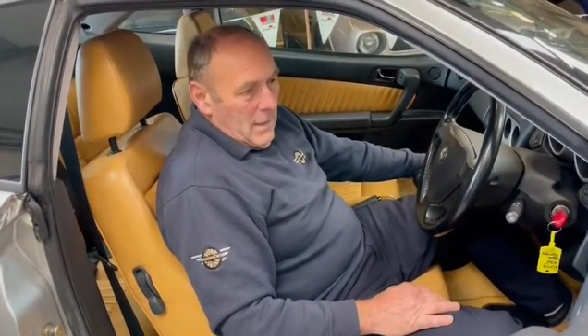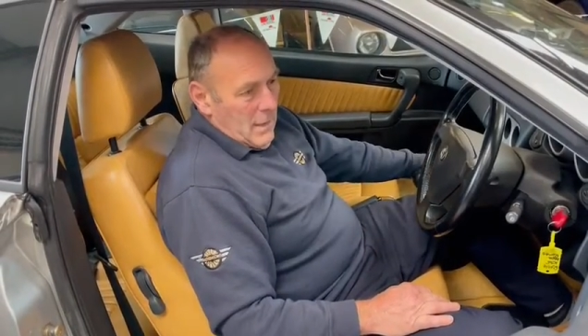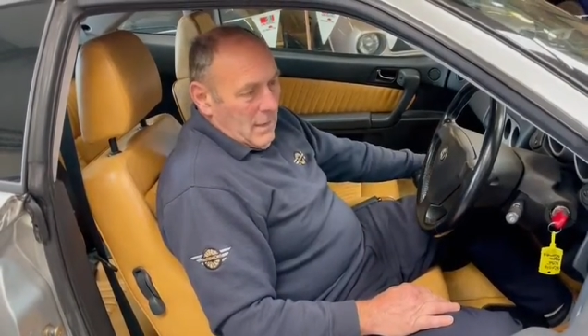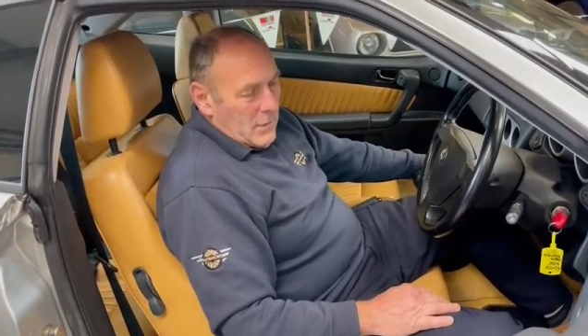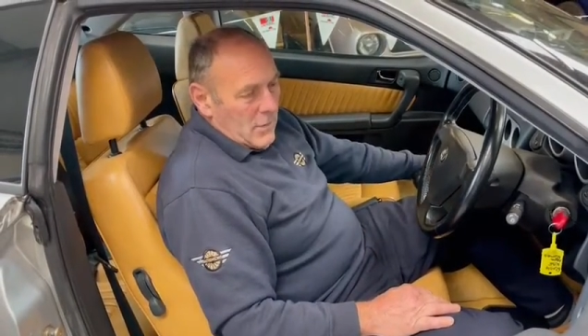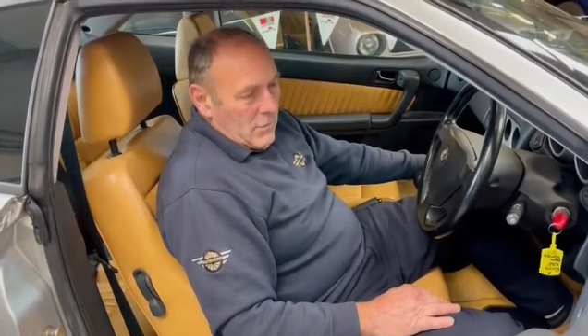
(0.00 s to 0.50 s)

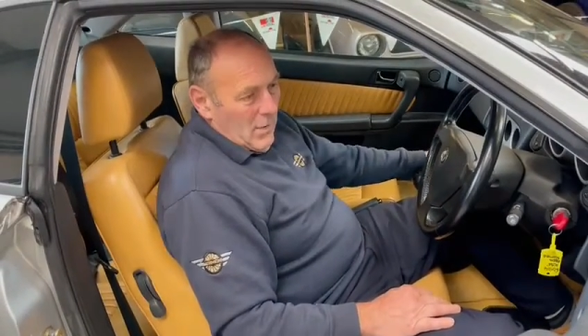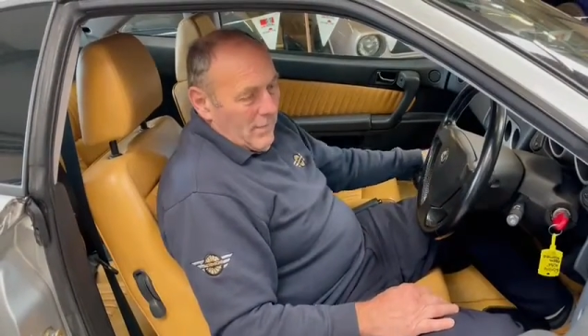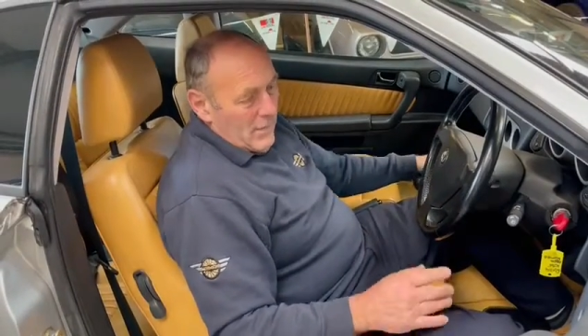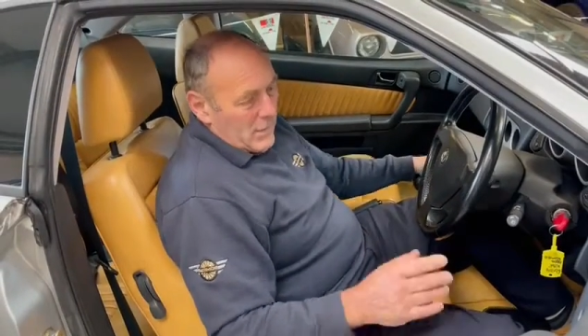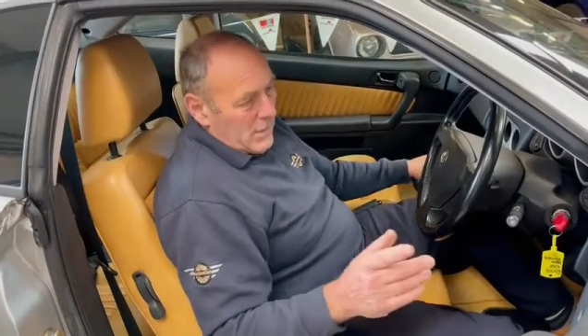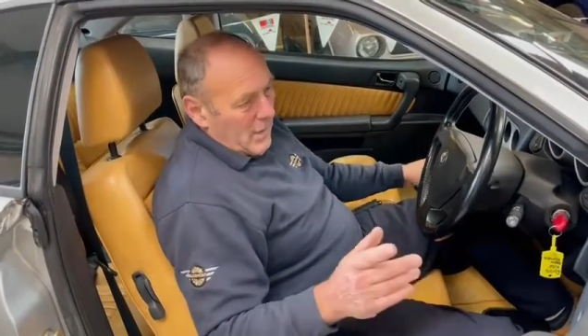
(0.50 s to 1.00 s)
I just drove
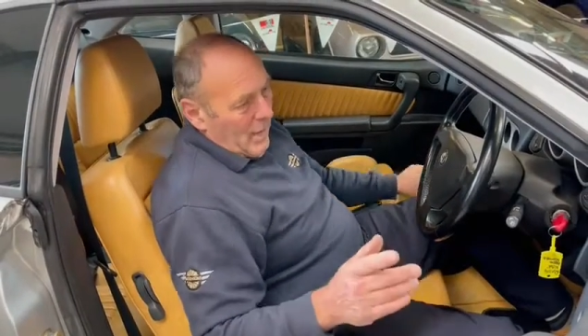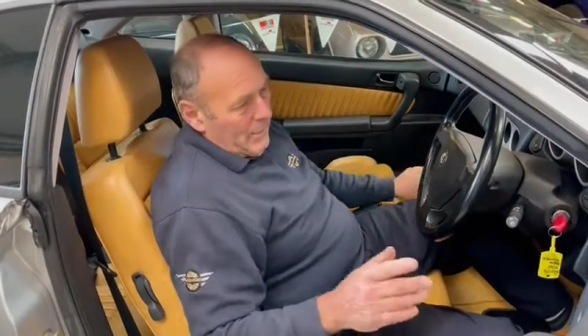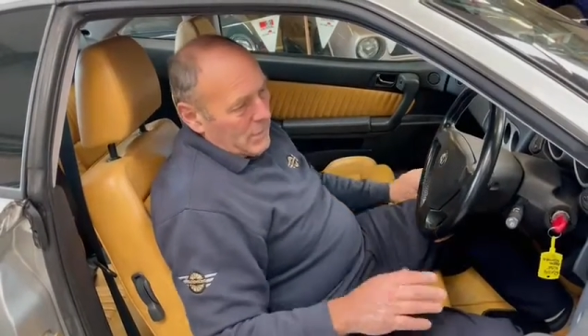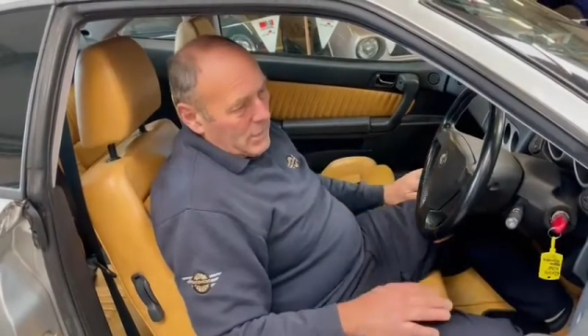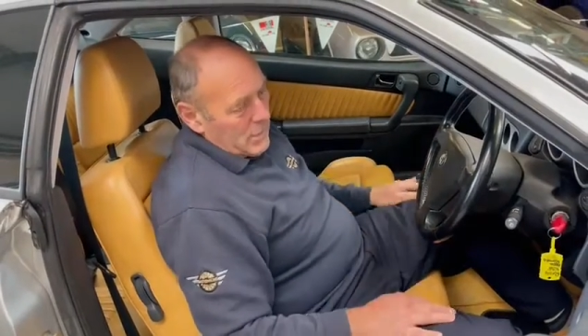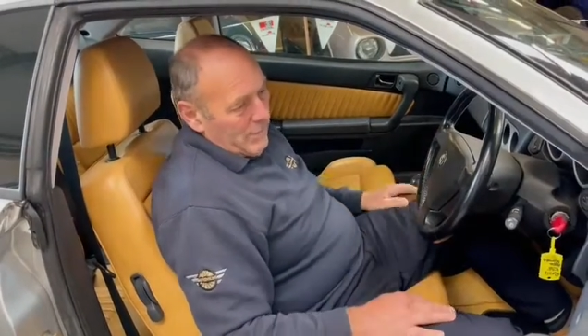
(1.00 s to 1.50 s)
it, I say,
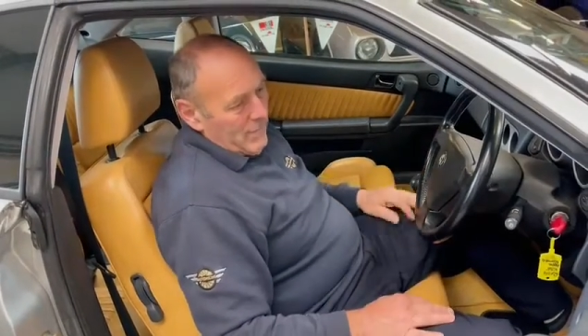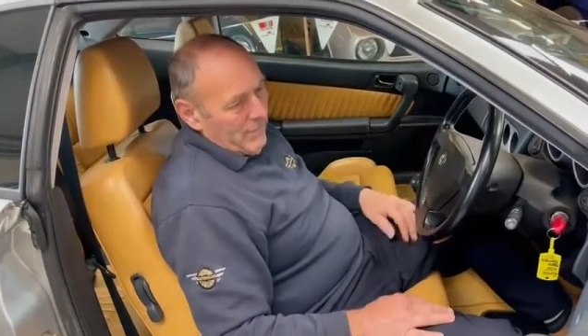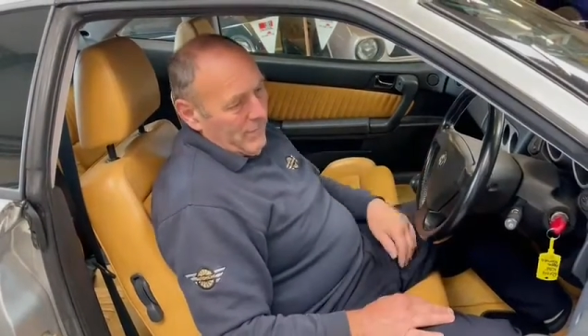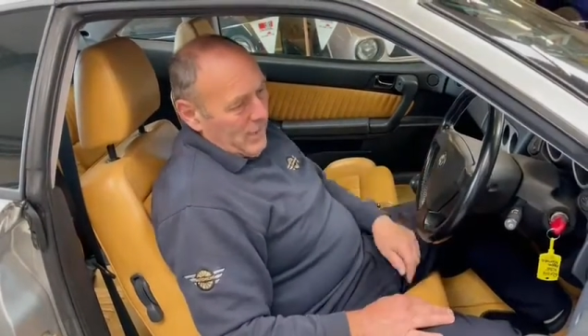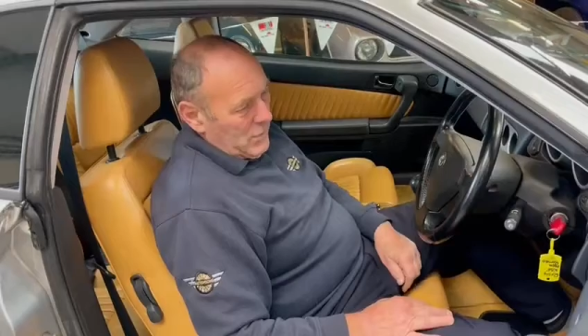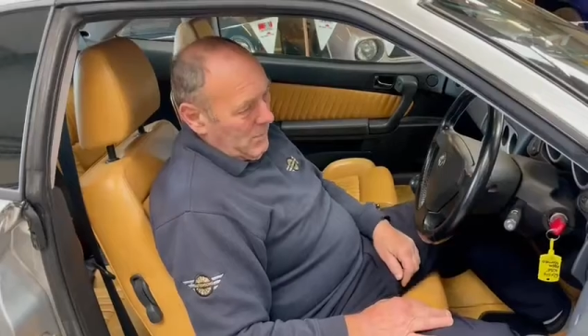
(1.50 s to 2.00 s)
up to the top of the
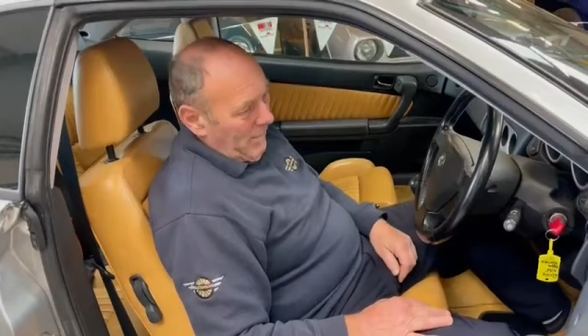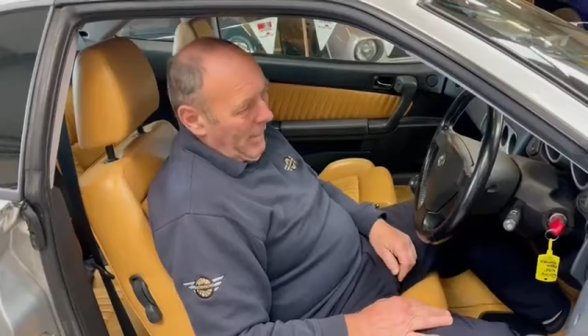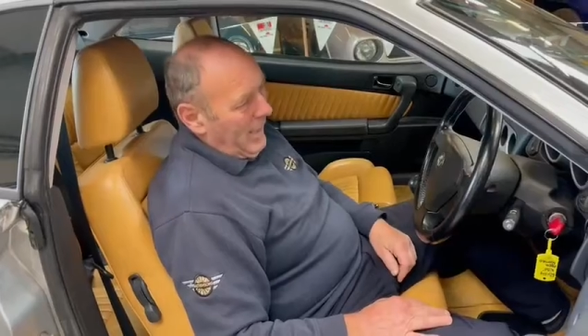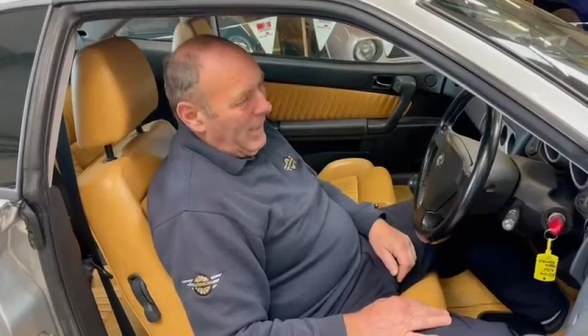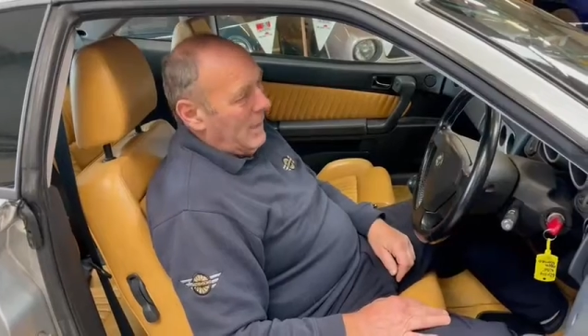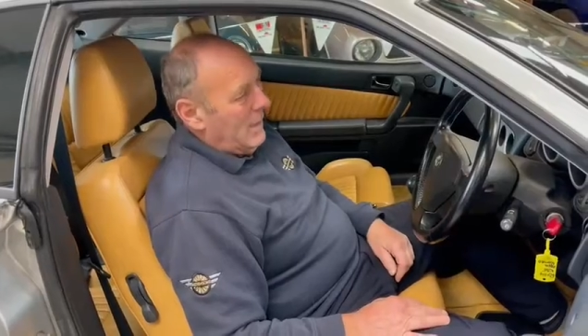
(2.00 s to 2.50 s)
village and
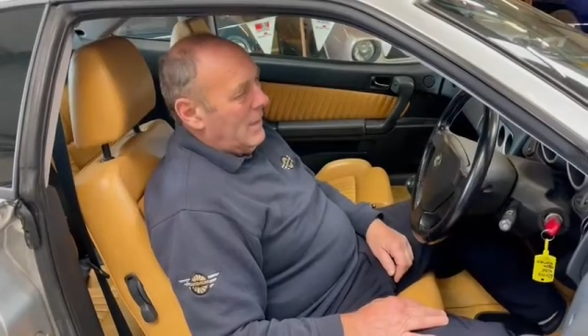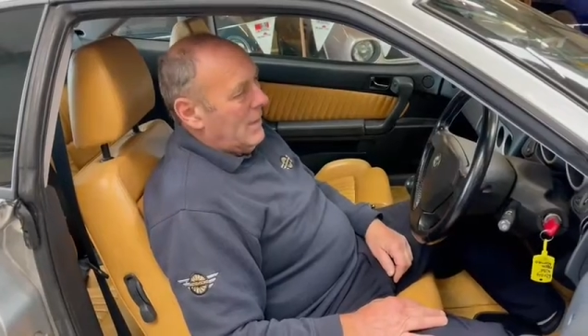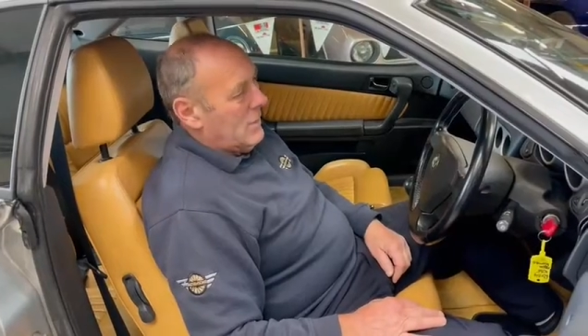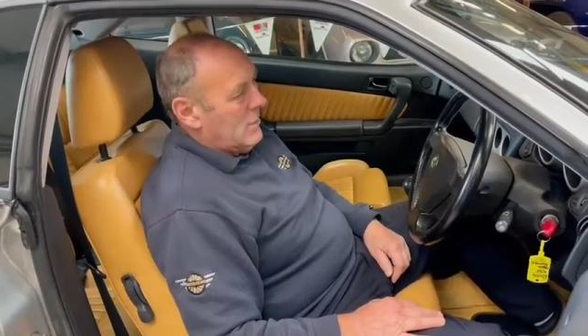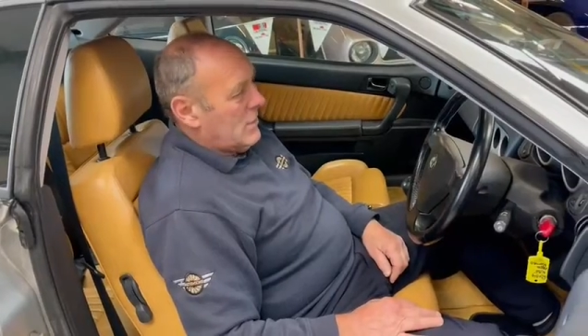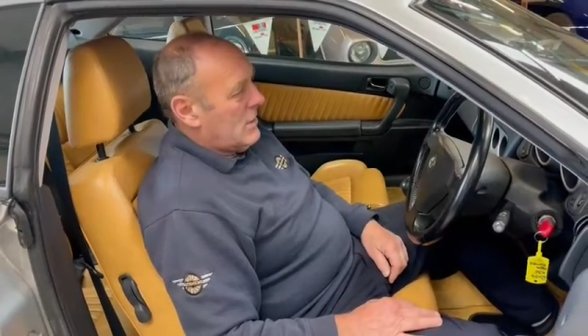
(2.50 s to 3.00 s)
back,
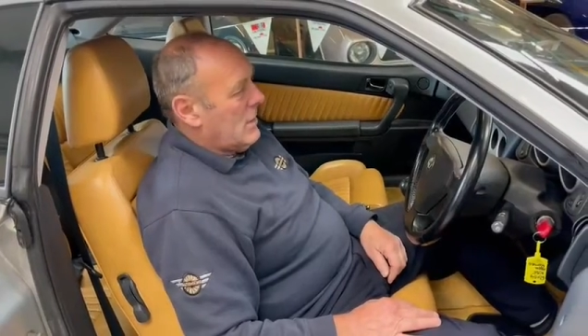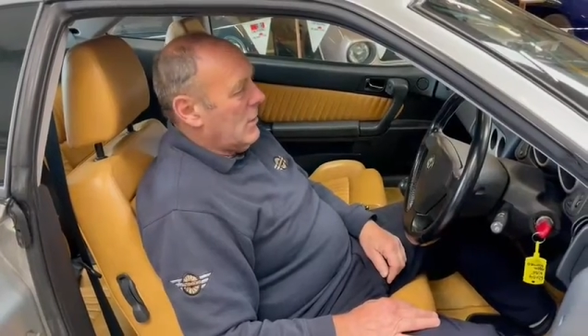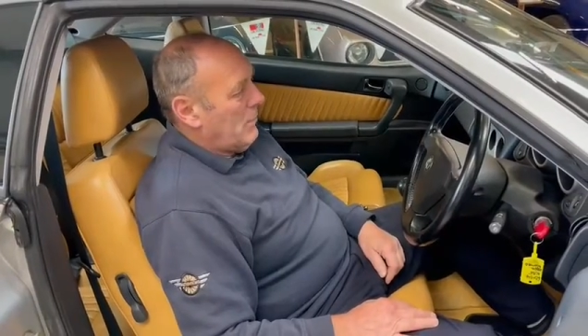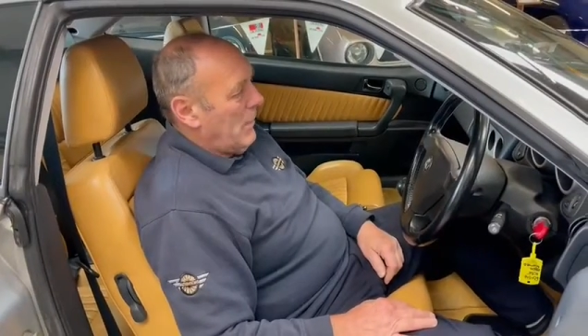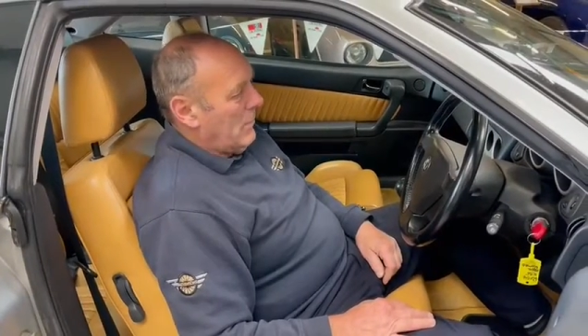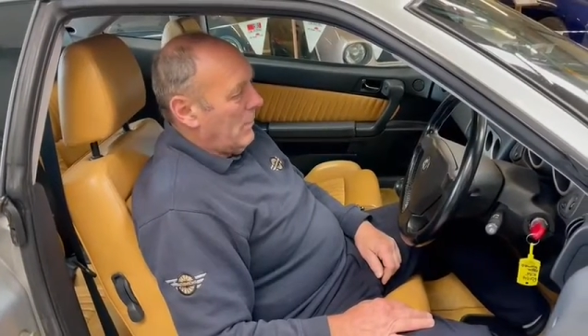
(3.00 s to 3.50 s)
just to tell
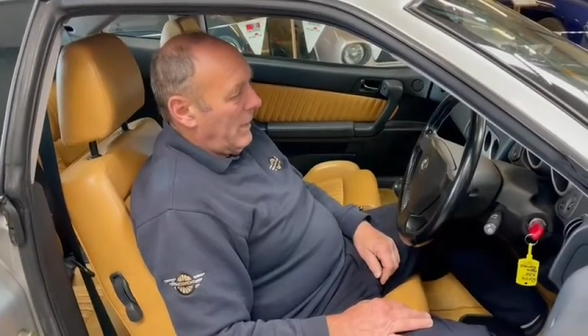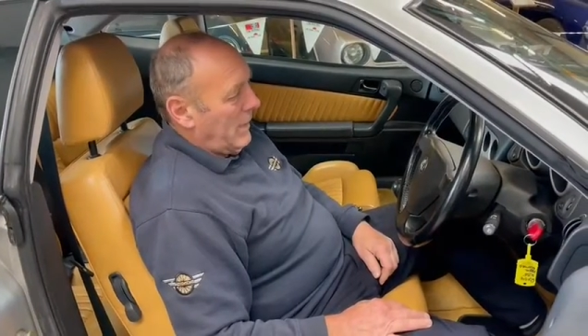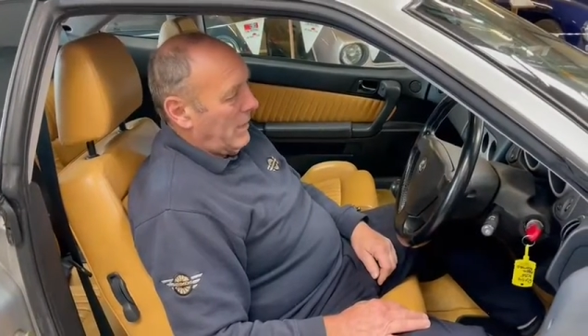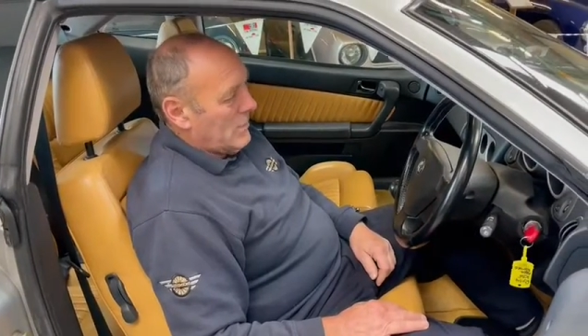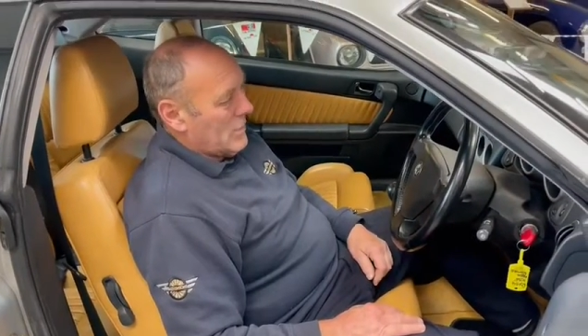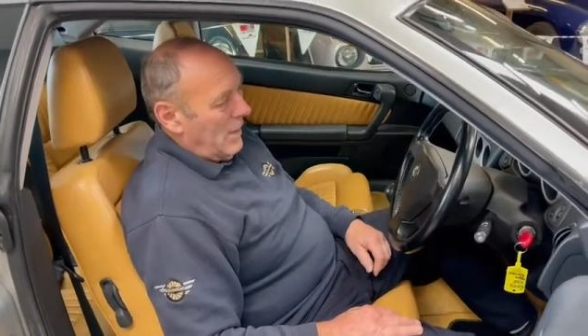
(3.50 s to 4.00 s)
people what it
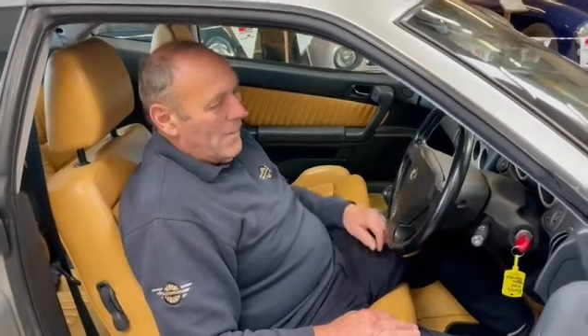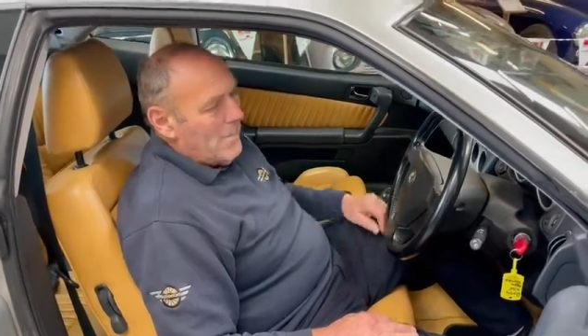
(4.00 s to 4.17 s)
goes like.